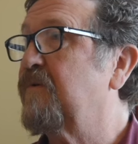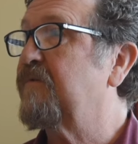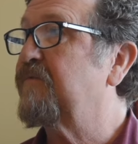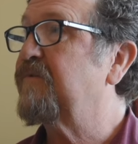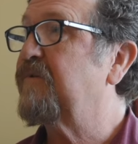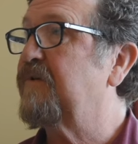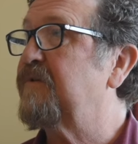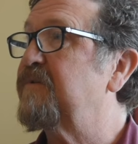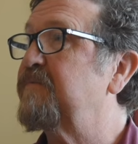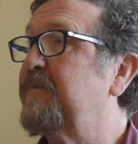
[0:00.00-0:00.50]
of
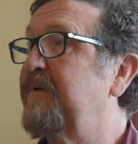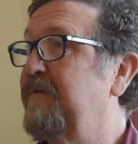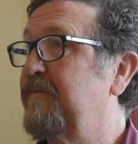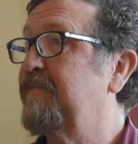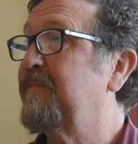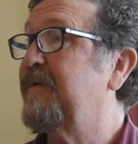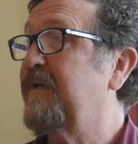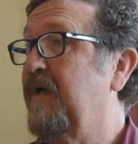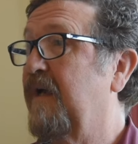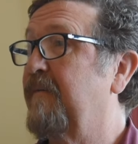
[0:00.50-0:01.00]
course, being
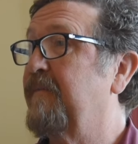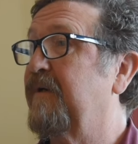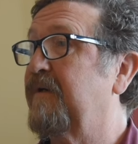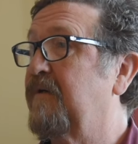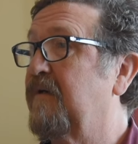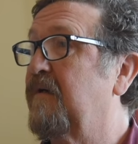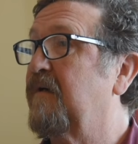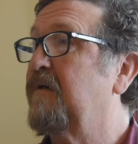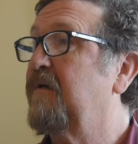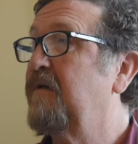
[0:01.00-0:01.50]

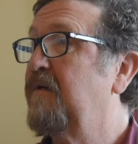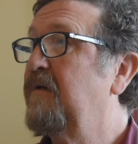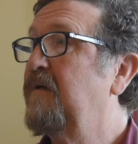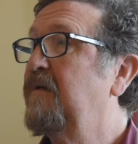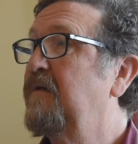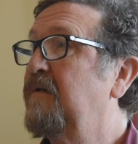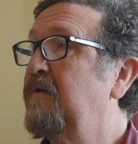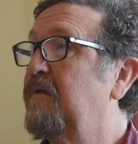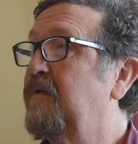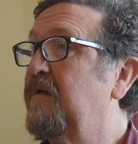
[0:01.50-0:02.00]
Madhyamaka,
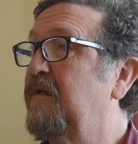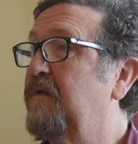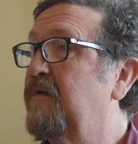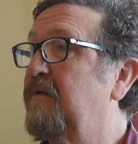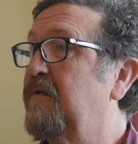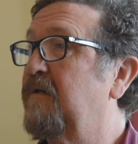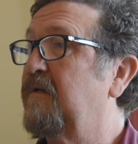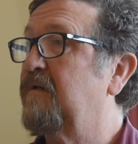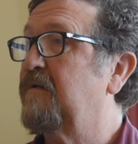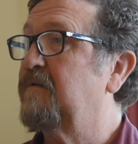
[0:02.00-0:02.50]
and
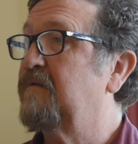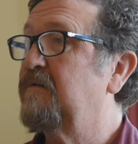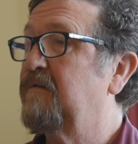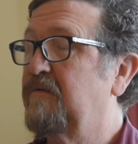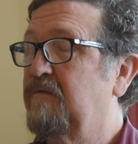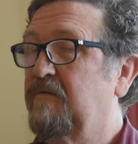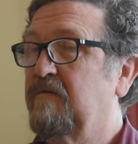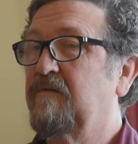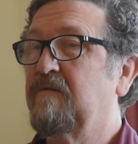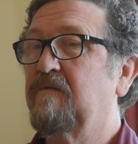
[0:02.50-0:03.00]

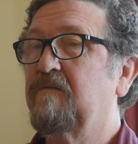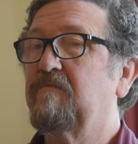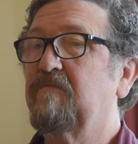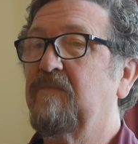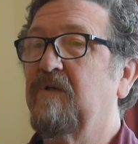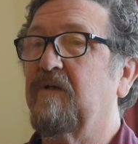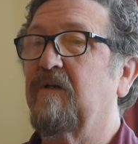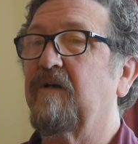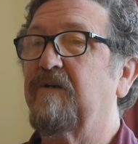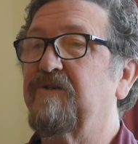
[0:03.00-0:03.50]

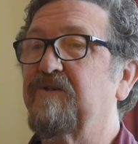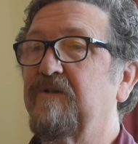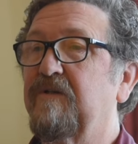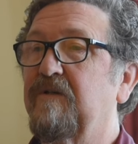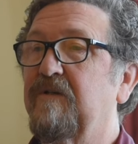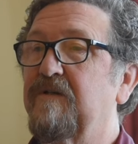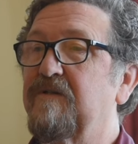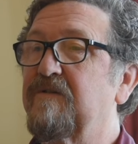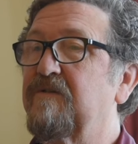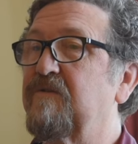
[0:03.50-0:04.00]

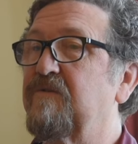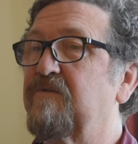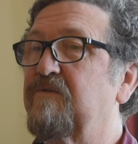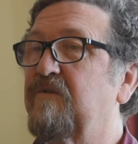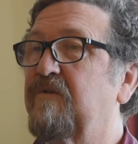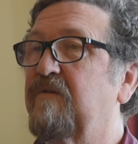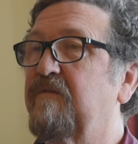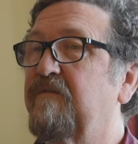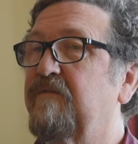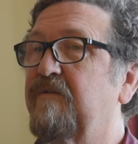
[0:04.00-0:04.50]
Nagarjuna is
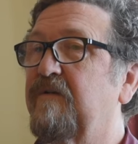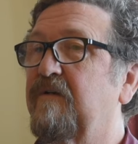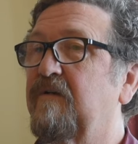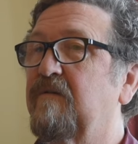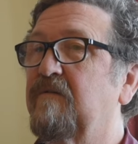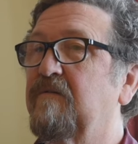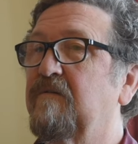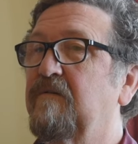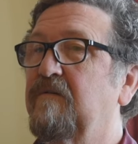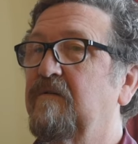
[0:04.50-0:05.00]
sort of
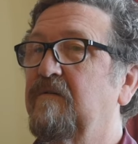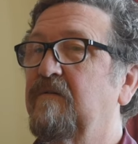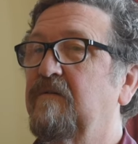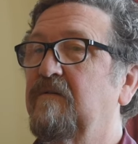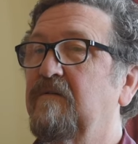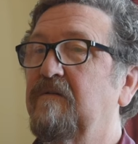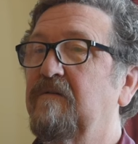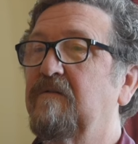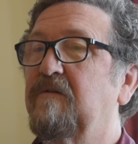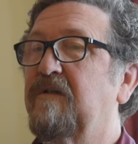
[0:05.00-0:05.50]
their
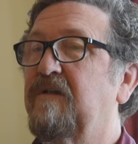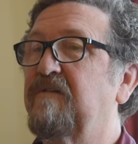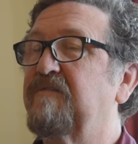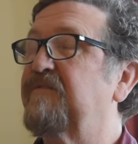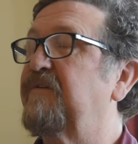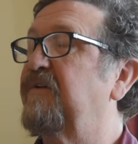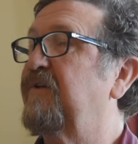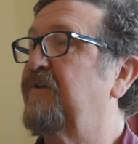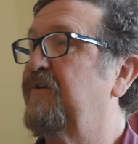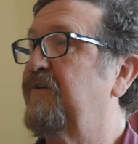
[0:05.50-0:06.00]
key
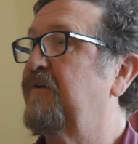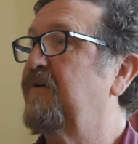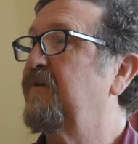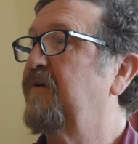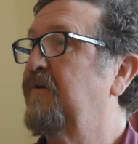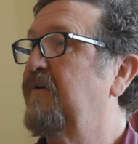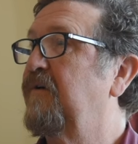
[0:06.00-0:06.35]
figure.